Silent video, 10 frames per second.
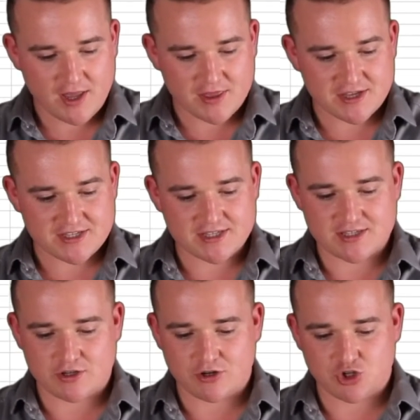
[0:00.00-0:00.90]
This
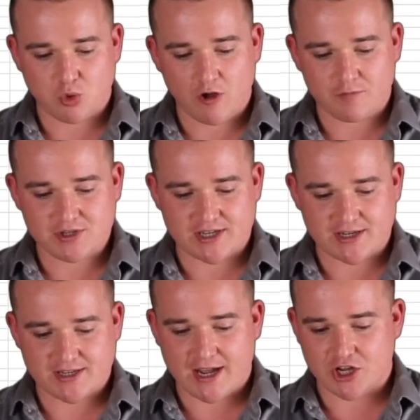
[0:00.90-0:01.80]
is your twelve
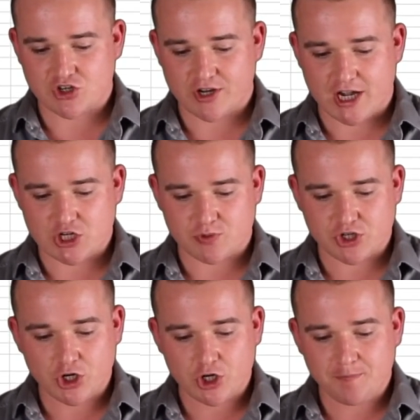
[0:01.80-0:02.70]
percent cash on cash
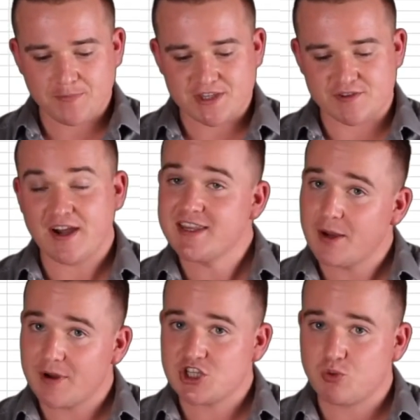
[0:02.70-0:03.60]
return. Divide
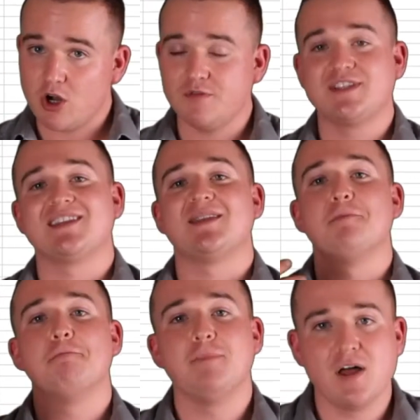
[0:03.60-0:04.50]
that by twelve to get the
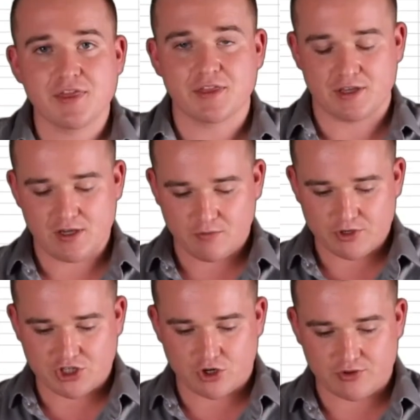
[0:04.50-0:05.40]
monthly
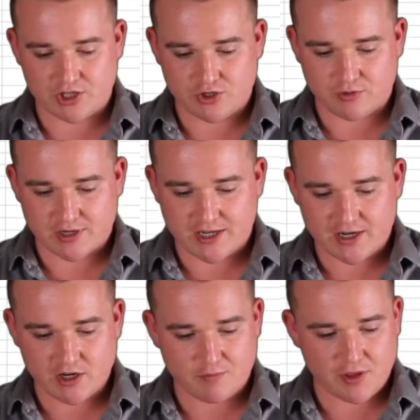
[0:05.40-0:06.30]
return that you are
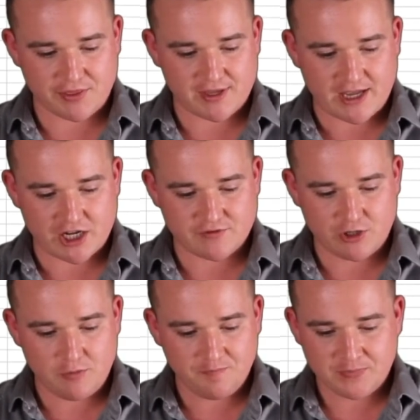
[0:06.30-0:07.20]
getting, your monthly cash
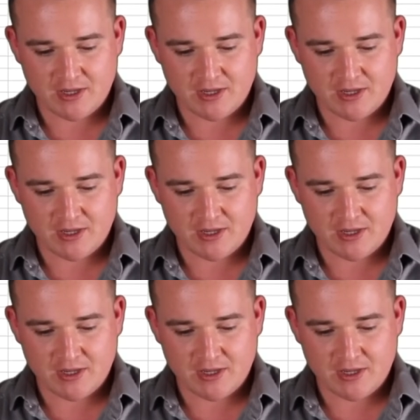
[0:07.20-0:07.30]
flow.